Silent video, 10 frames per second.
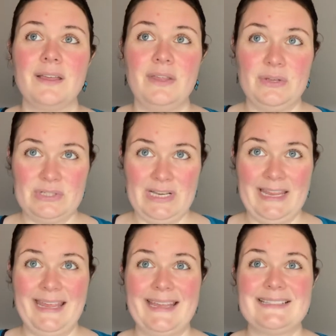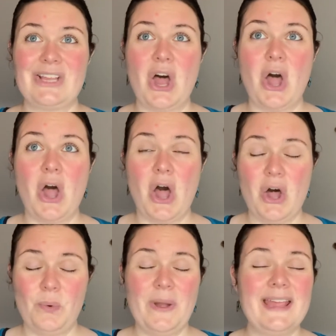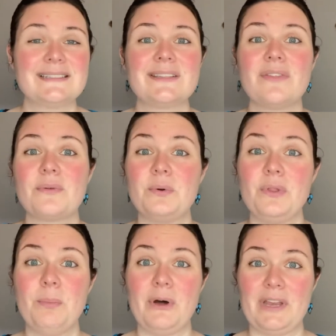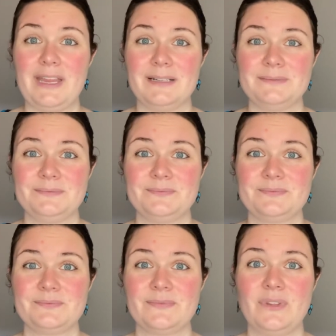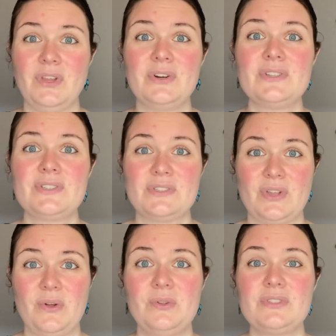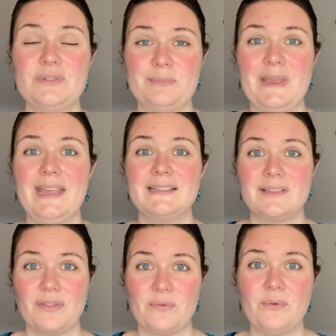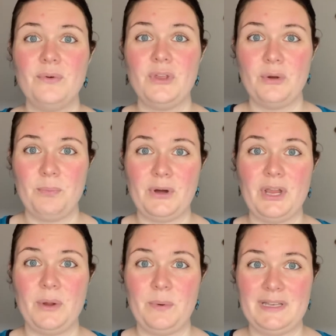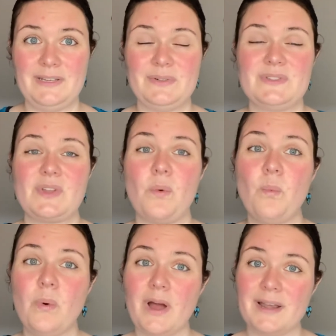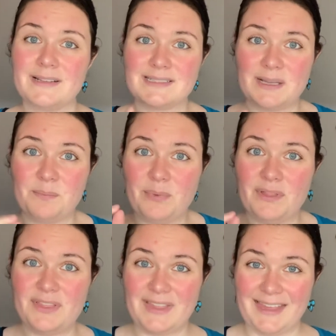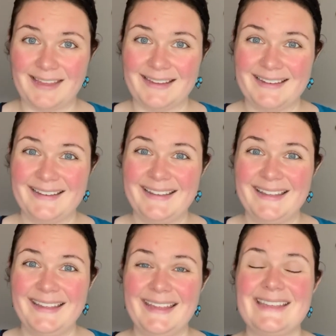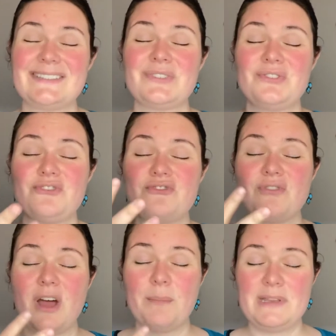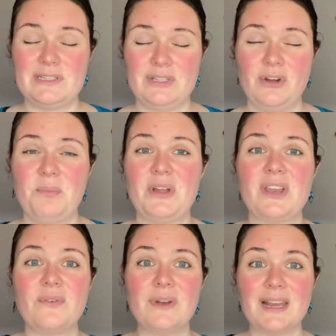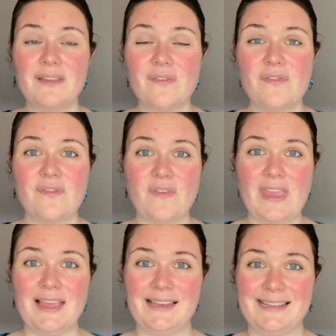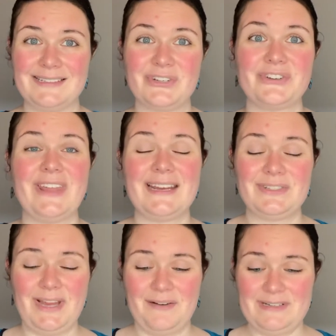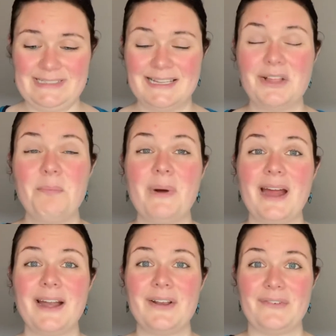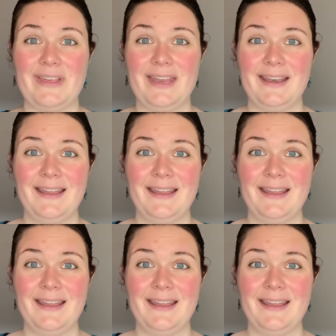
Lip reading: Usually it's always through the body. Your soul speaks through your body with you. So one simple thing is to drop into your body, really feel it, connect to every single part of it,